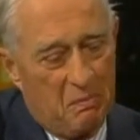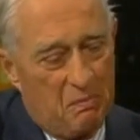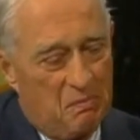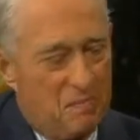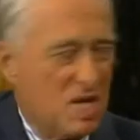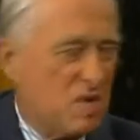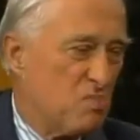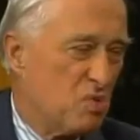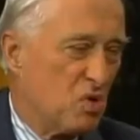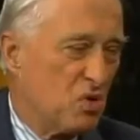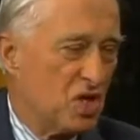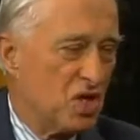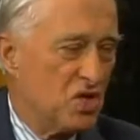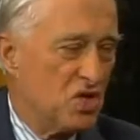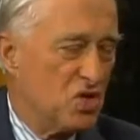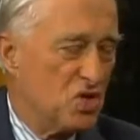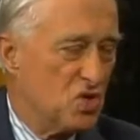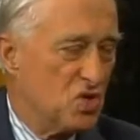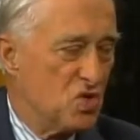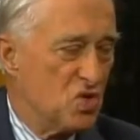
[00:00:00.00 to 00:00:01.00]
people
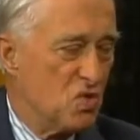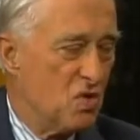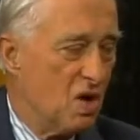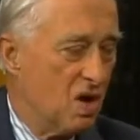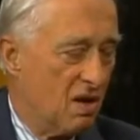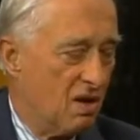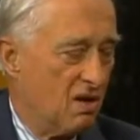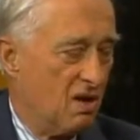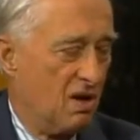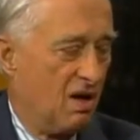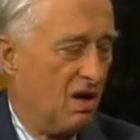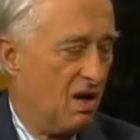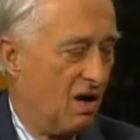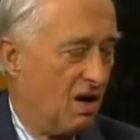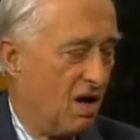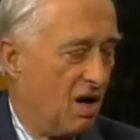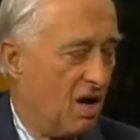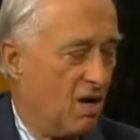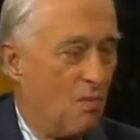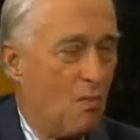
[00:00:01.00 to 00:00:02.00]
can do uh,